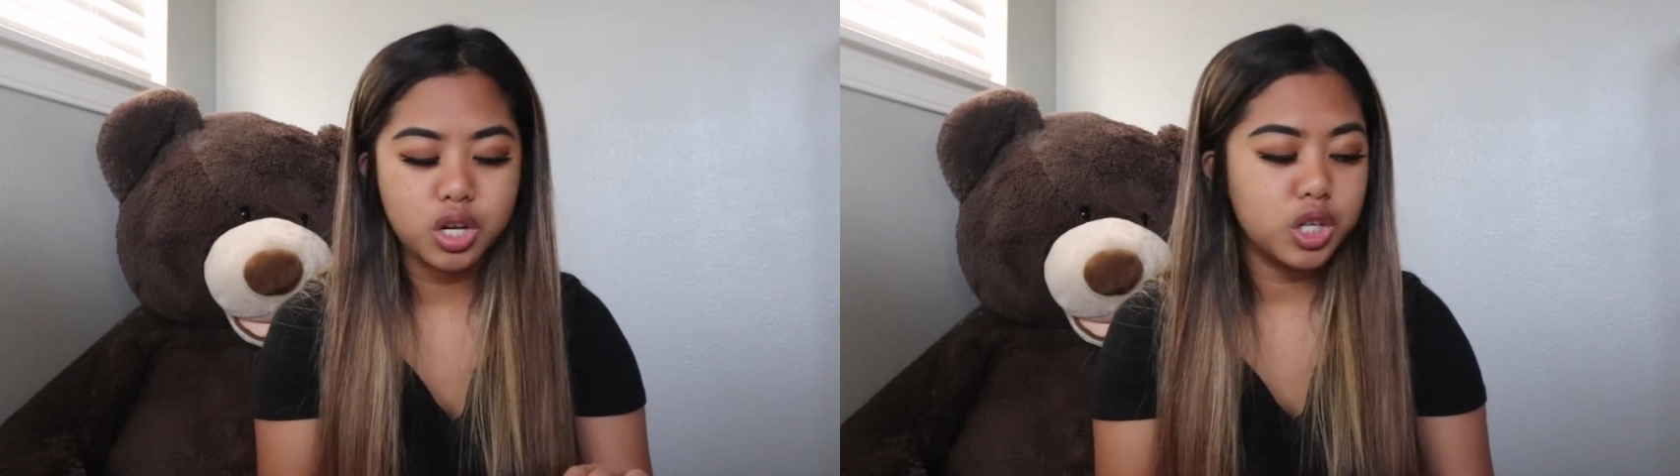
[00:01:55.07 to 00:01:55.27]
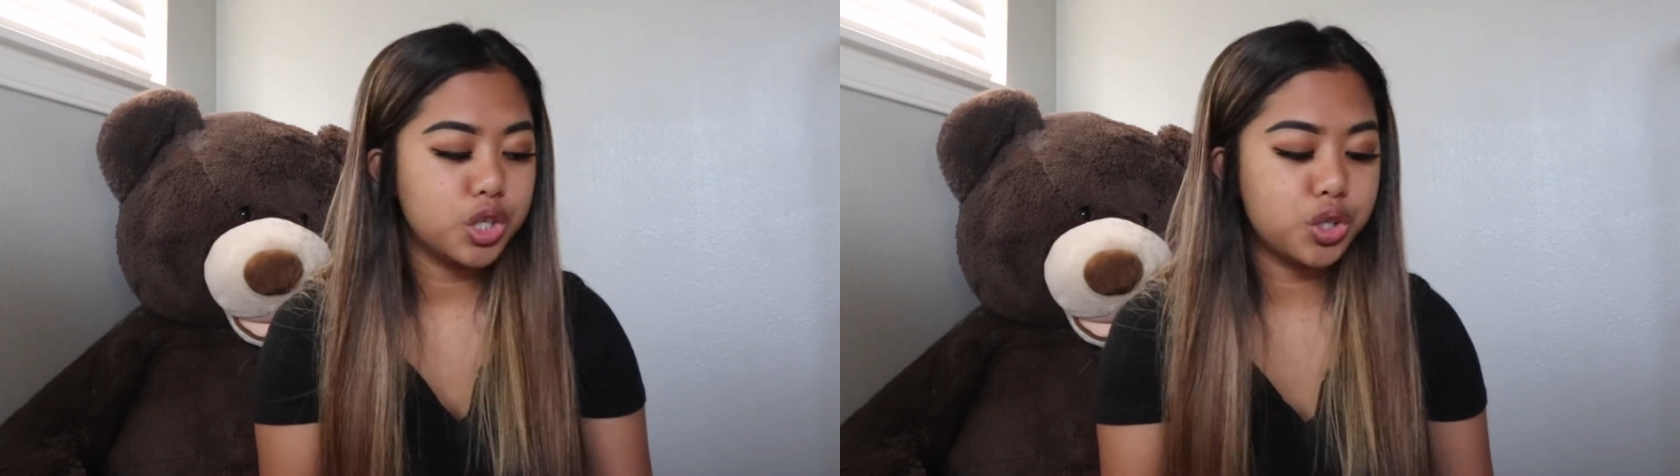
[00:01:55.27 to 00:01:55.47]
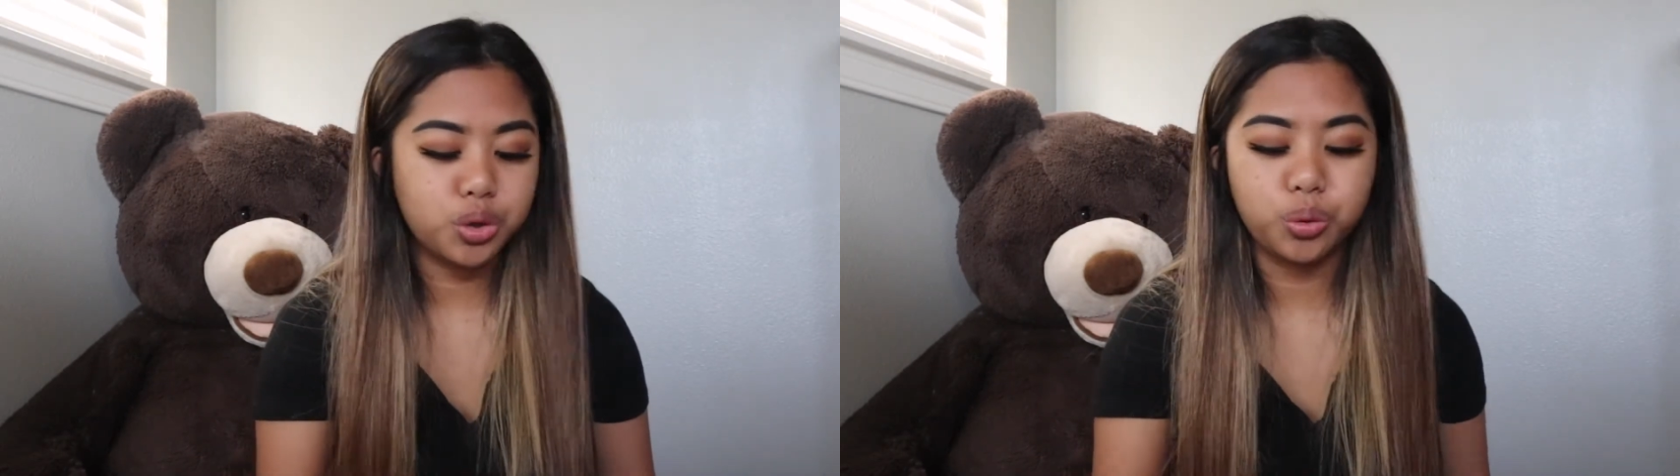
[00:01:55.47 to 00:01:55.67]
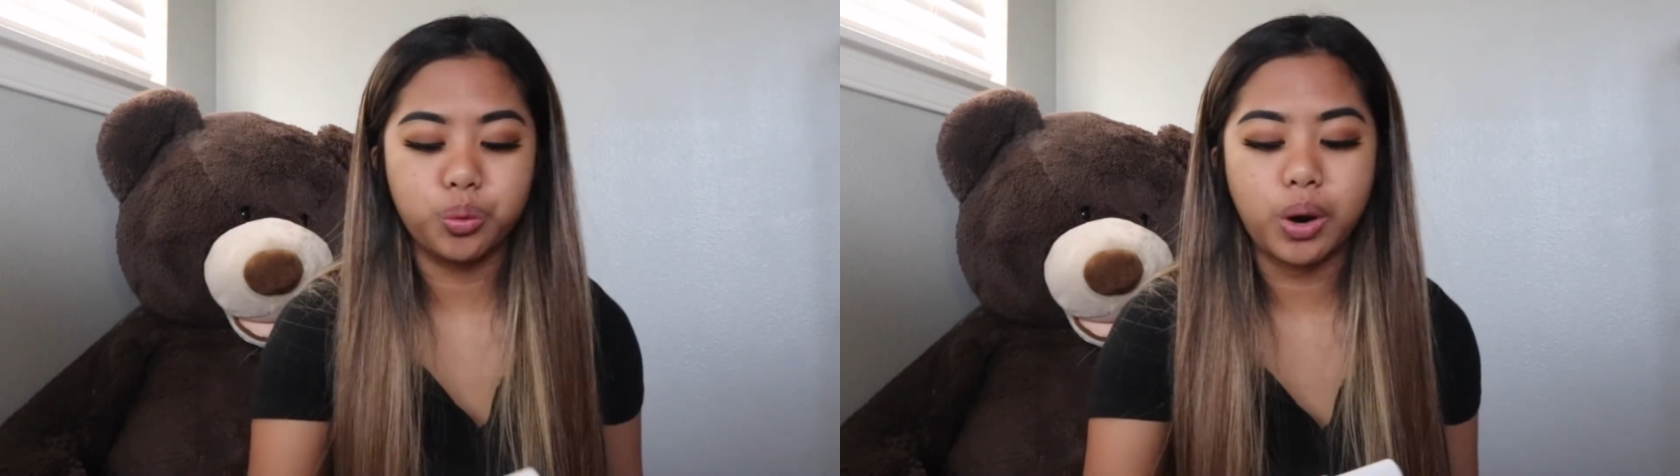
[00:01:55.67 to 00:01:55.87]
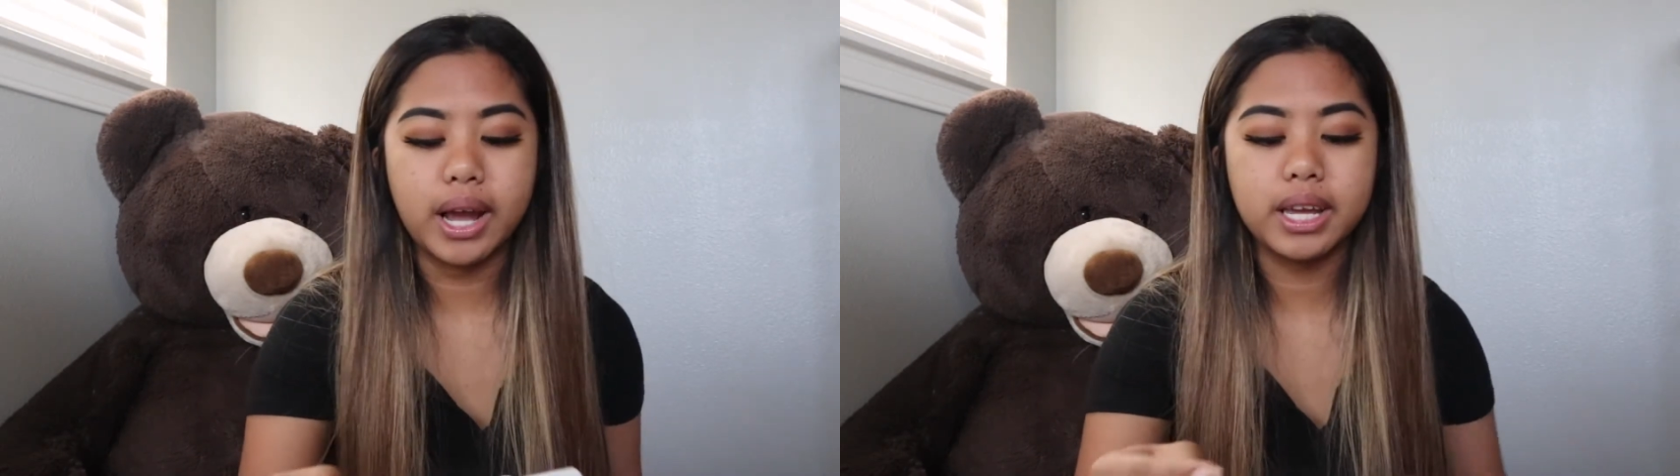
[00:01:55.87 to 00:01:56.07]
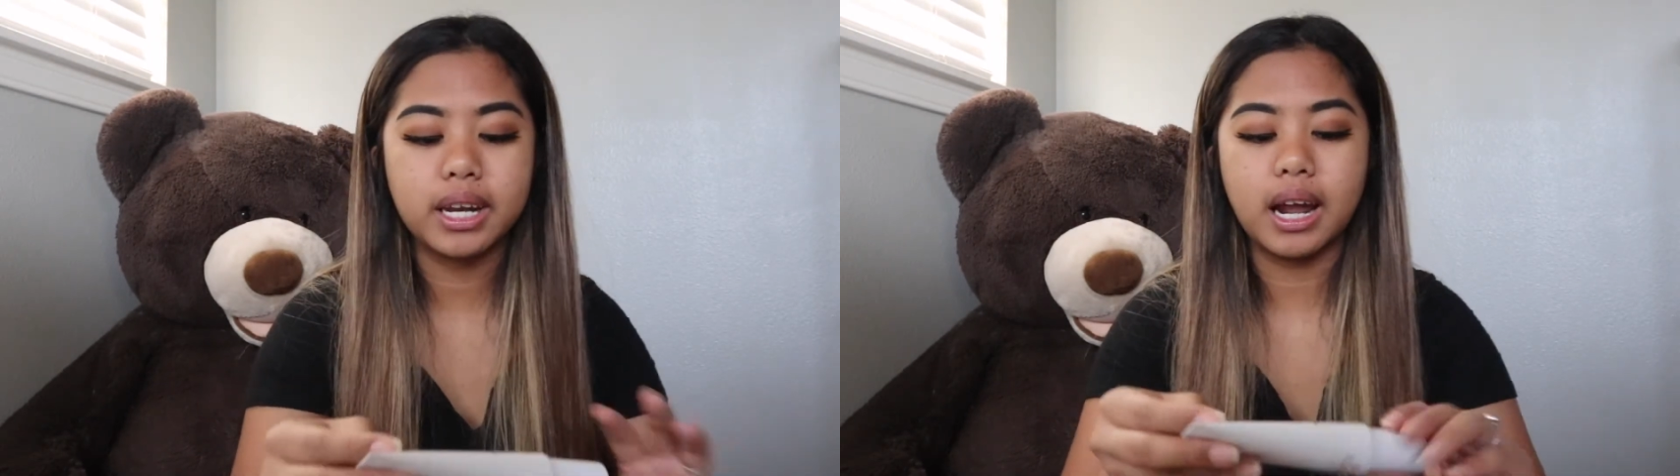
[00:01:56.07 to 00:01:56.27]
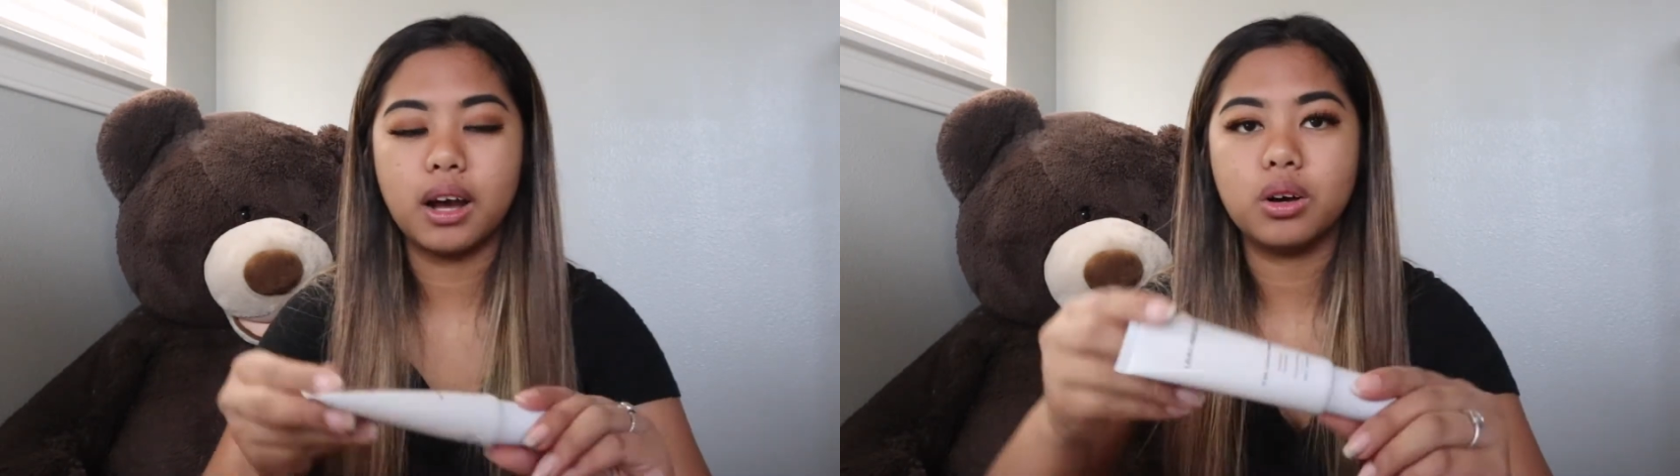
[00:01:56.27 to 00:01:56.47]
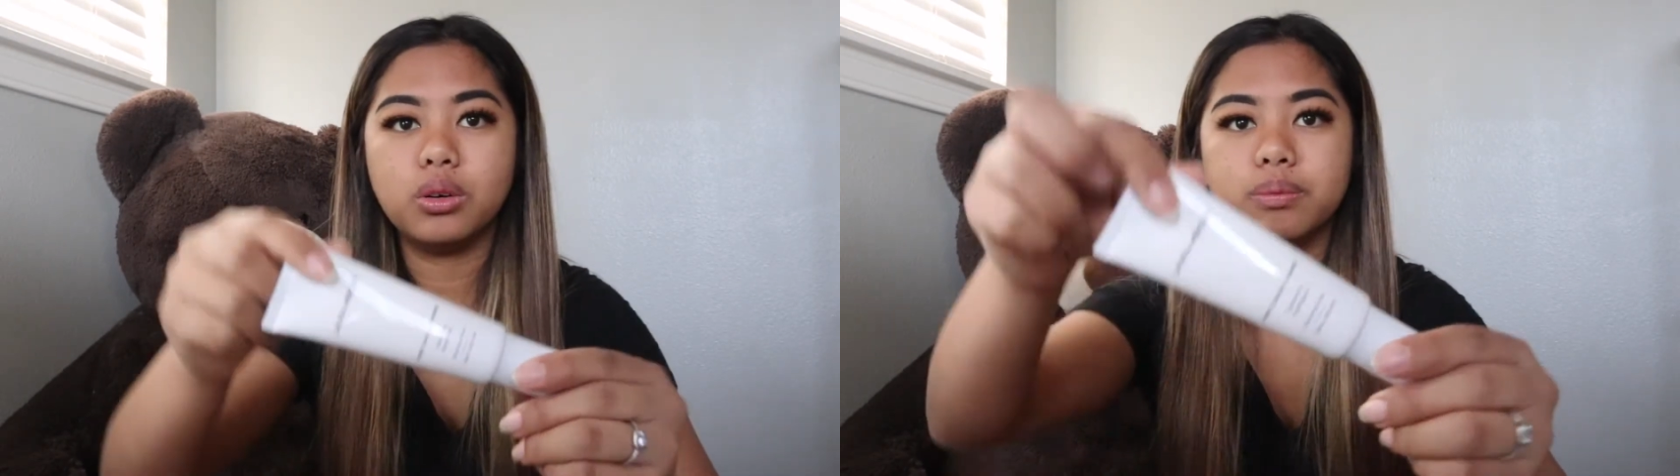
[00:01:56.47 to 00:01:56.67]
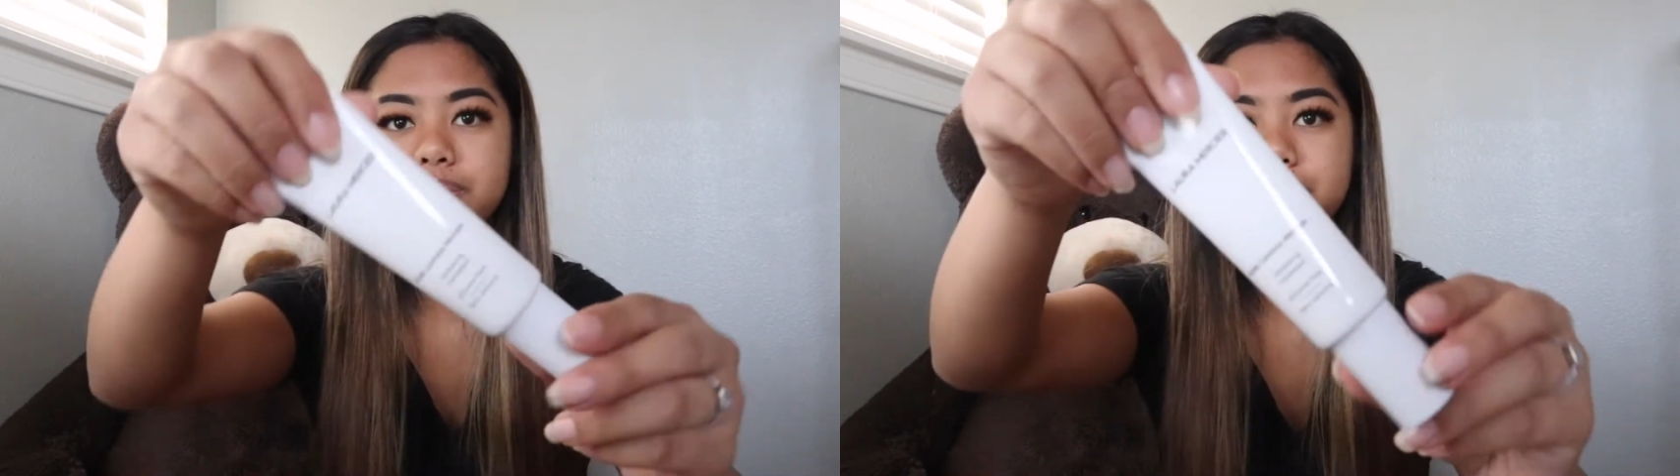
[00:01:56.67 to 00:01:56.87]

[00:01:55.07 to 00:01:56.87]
try it out.